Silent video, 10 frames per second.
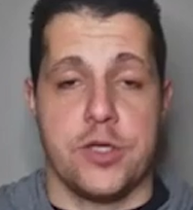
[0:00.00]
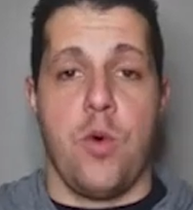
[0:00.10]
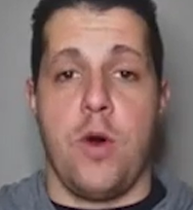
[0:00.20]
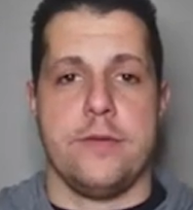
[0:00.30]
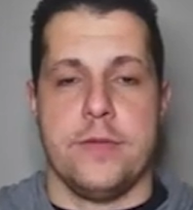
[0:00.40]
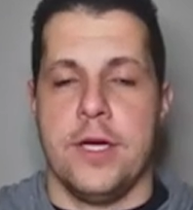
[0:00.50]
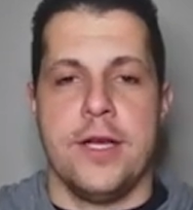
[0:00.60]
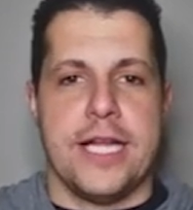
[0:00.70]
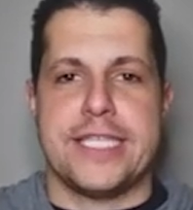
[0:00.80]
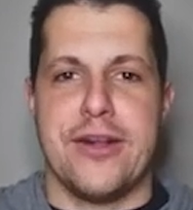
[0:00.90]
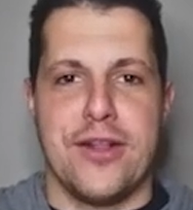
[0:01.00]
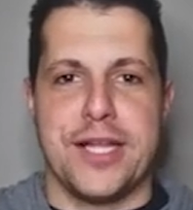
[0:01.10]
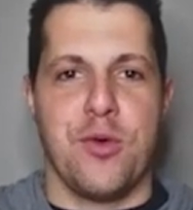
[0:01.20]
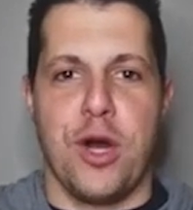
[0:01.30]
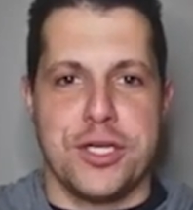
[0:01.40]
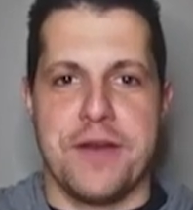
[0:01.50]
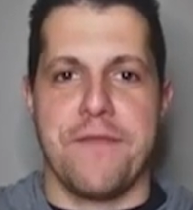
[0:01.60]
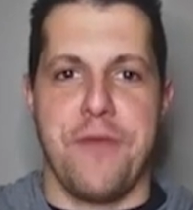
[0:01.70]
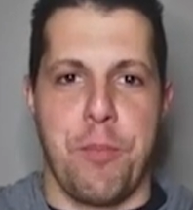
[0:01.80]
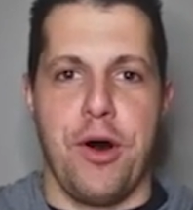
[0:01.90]
So that sounded like the
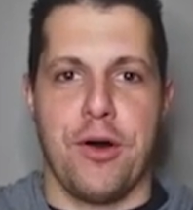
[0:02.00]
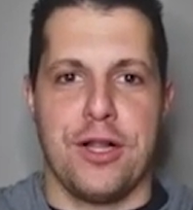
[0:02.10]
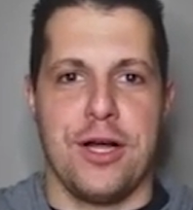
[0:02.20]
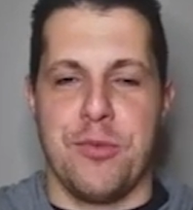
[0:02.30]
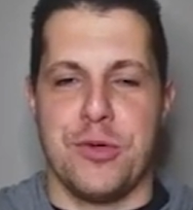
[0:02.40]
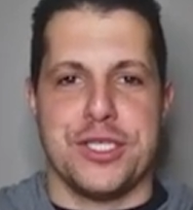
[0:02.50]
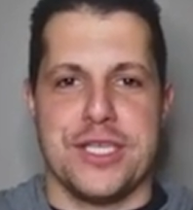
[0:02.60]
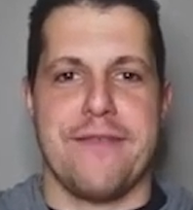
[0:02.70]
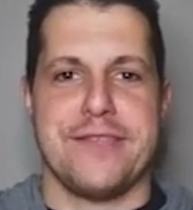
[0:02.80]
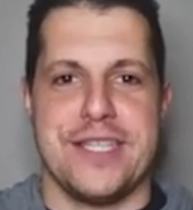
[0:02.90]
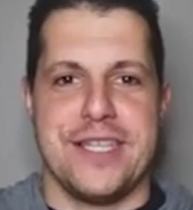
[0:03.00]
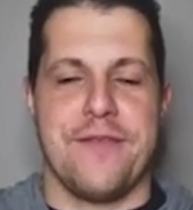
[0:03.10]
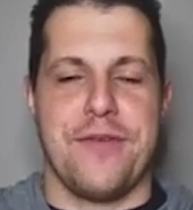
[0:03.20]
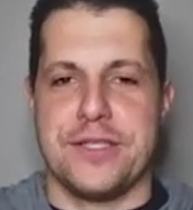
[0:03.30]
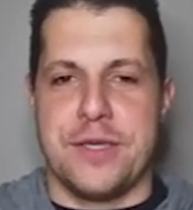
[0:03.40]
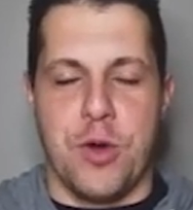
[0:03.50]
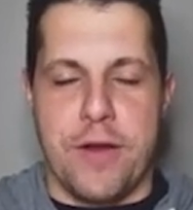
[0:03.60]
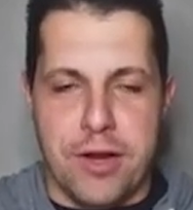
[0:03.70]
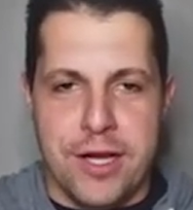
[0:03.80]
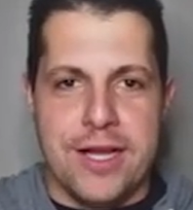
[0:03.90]
Washington Football Club, which is obviously the NFL team,
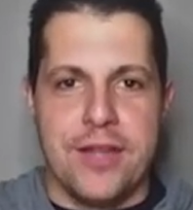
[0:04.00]
whatever.